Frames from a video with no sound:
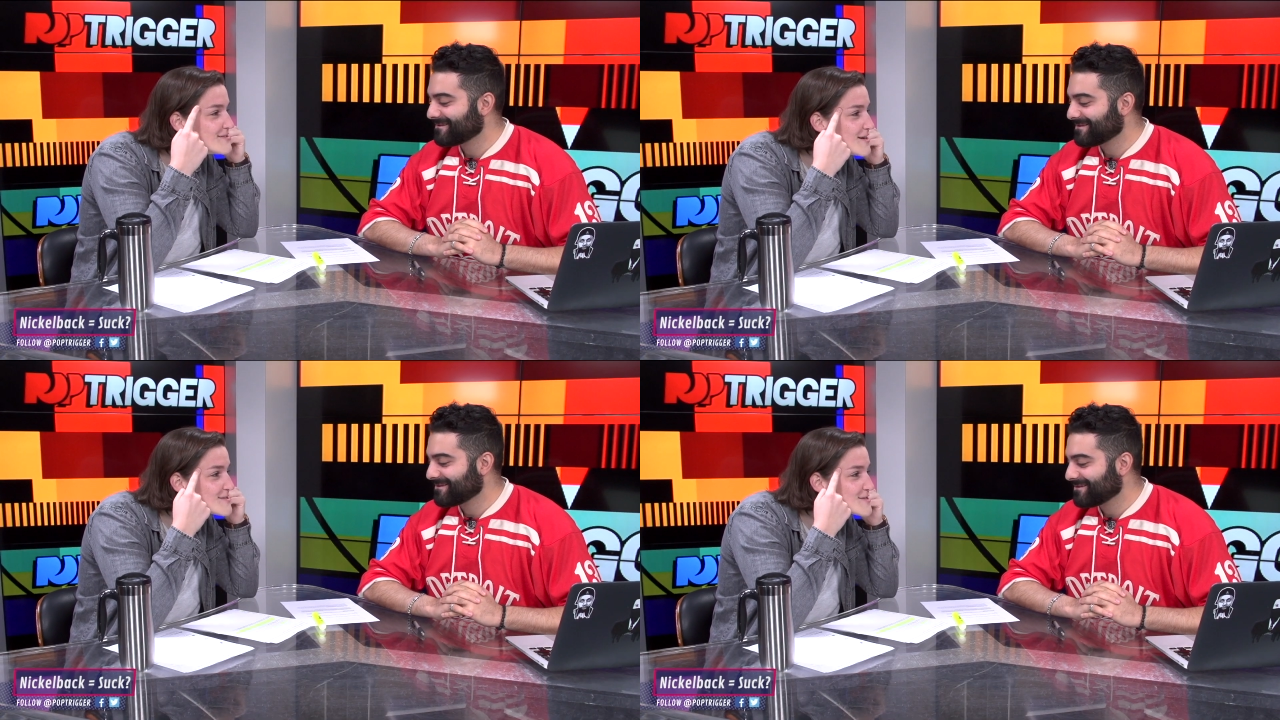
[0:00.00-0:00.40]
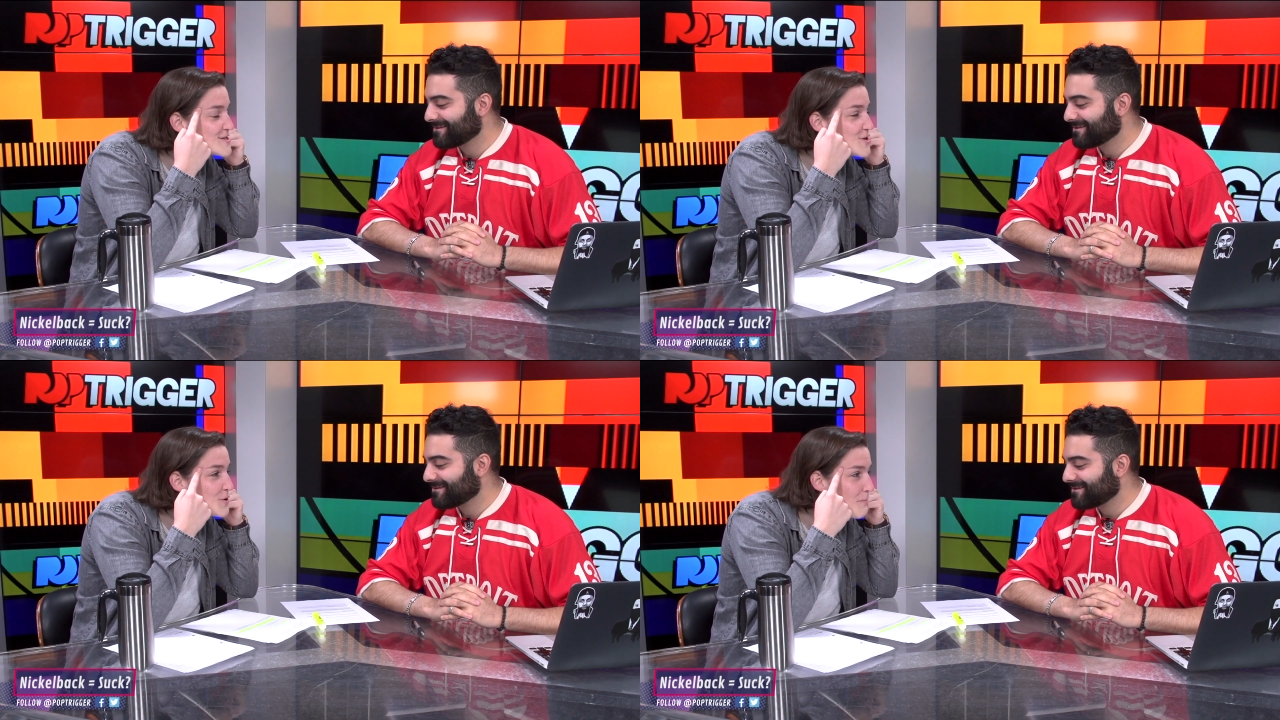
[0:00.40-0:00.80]
Speaker 1: does to
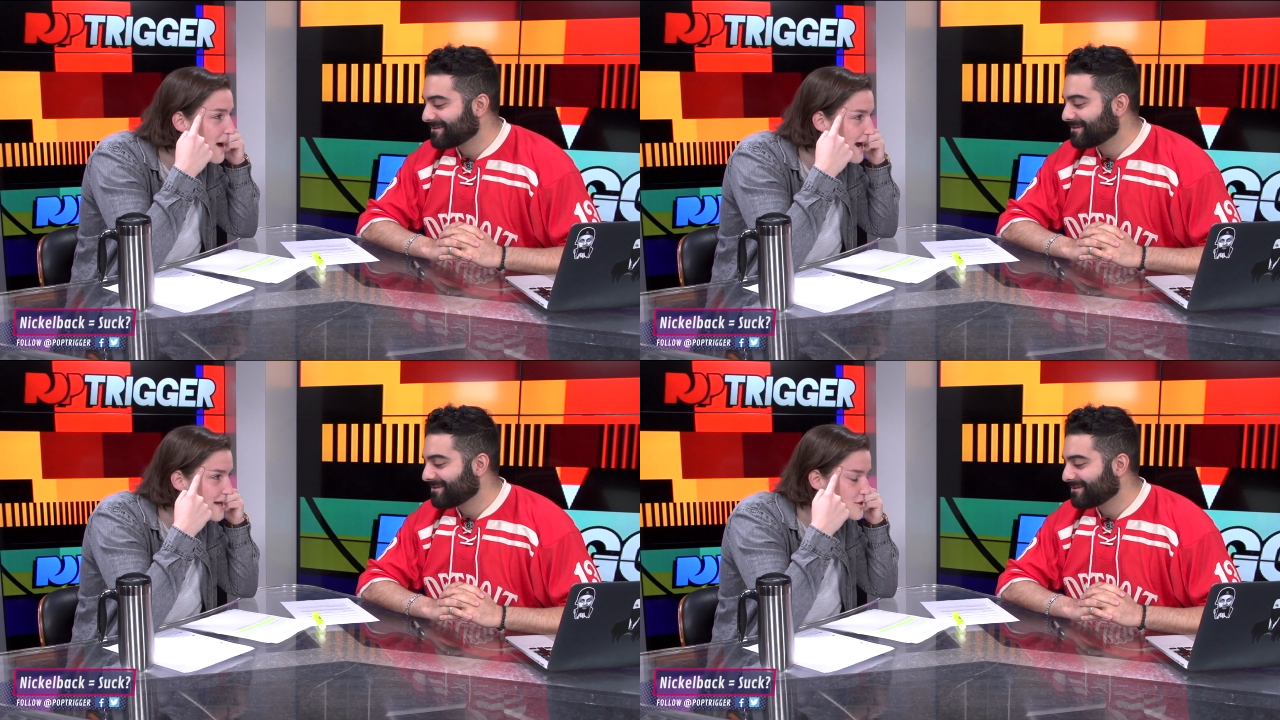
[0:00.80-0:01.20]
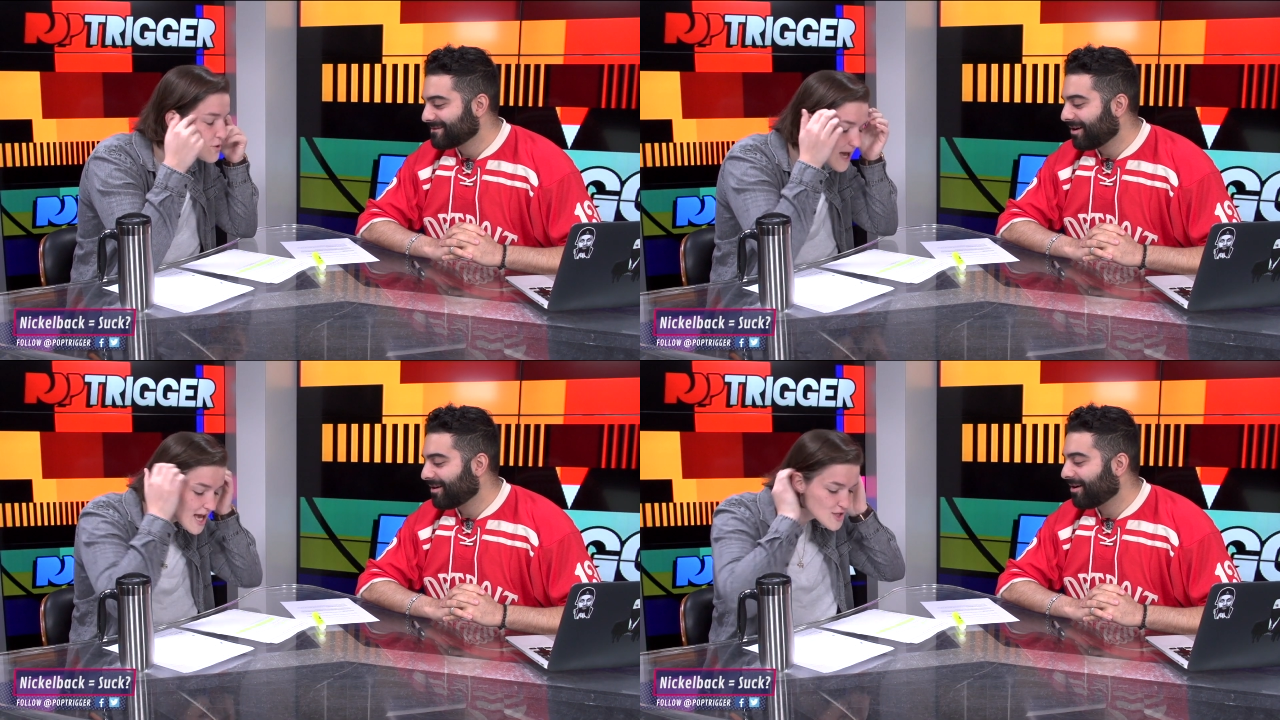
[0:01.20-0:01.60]
your mind.
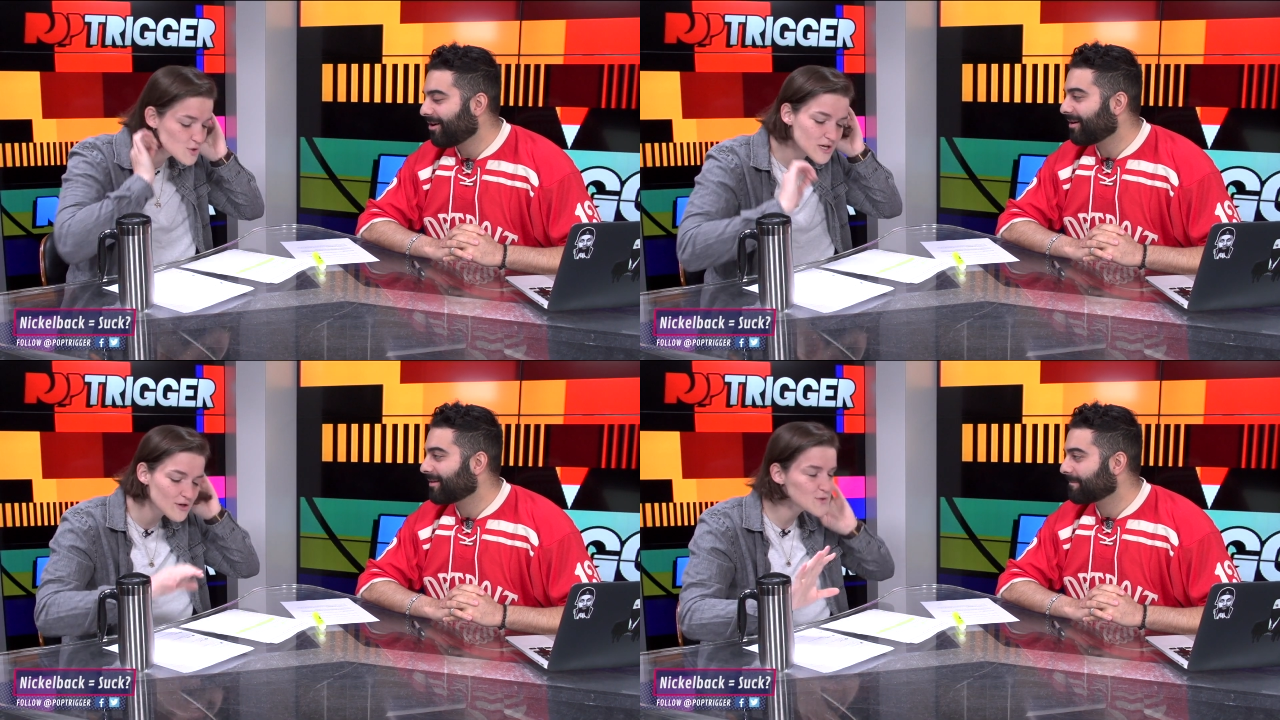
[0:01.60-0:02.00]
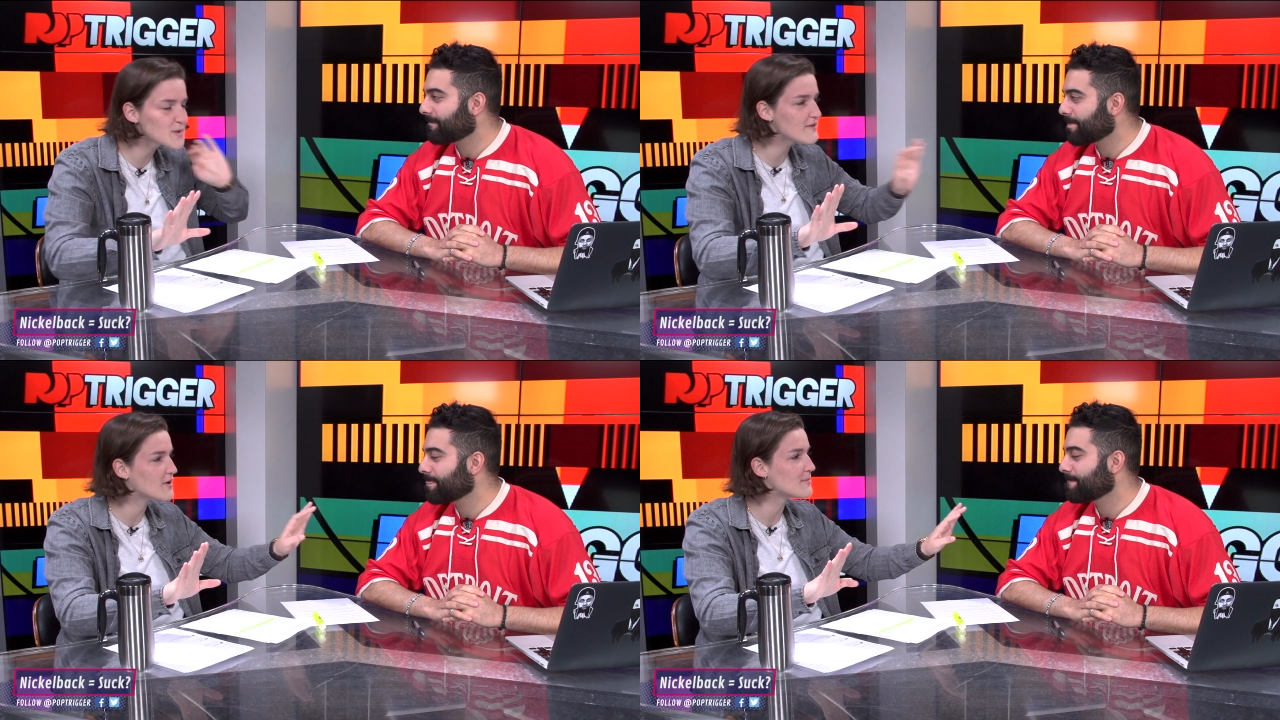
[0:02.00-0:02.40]
Okay, so here's what
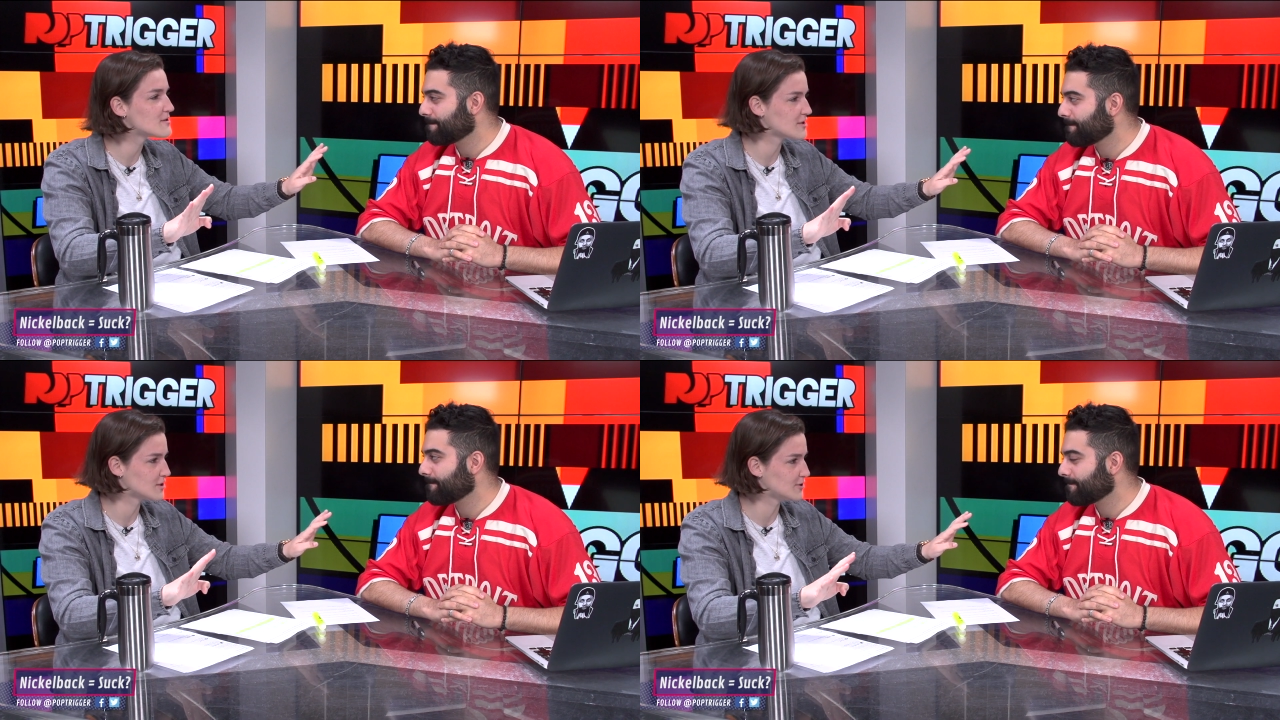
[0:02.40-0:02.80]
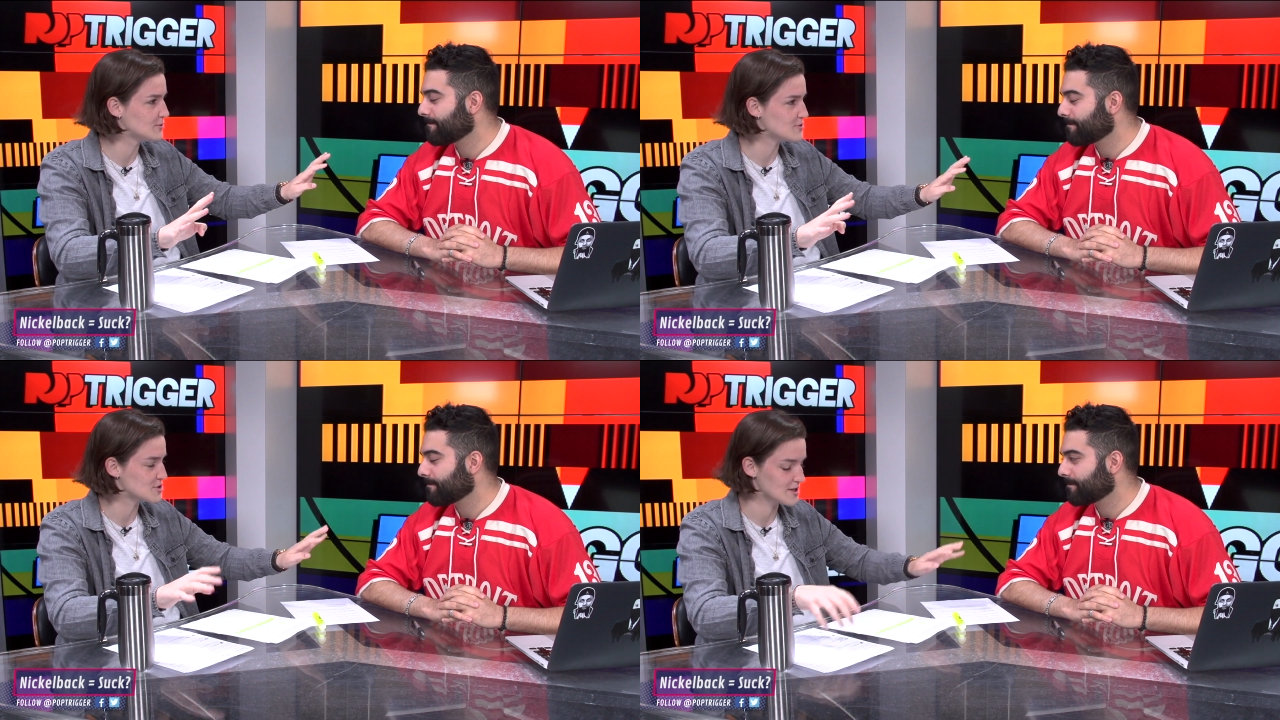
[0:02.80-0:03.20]
I've come to the
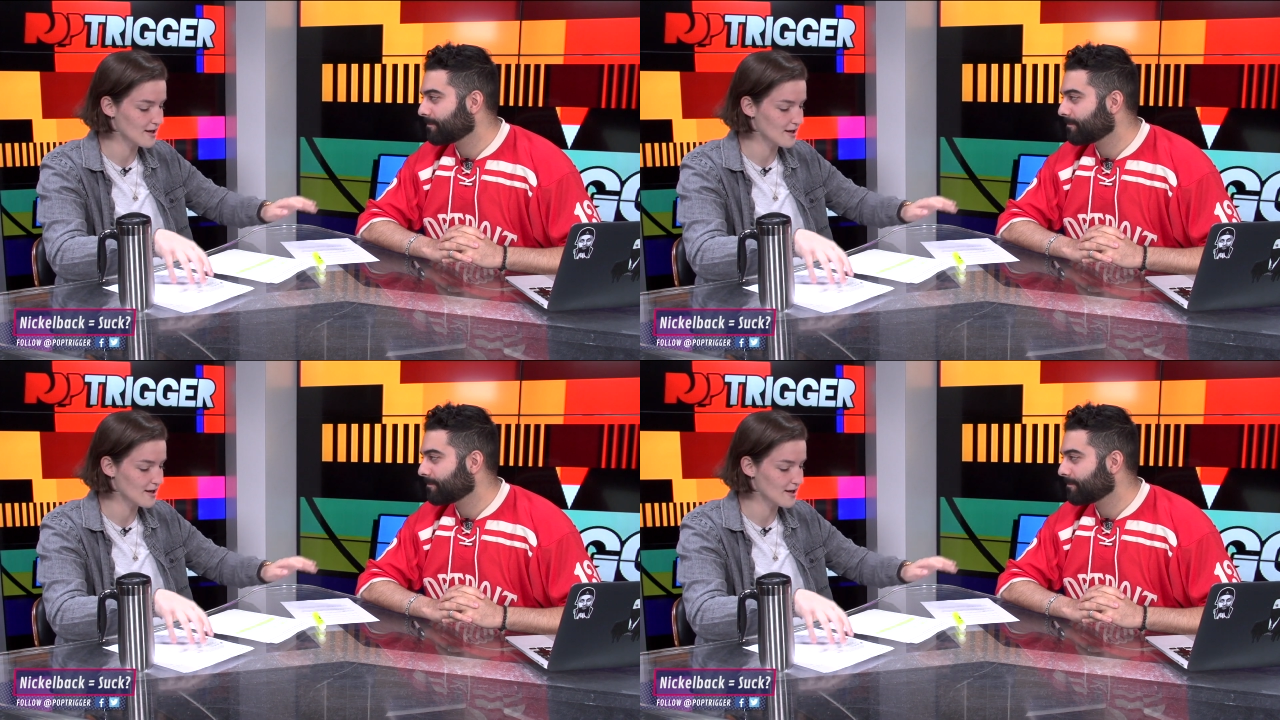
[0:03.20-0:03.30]
conclusion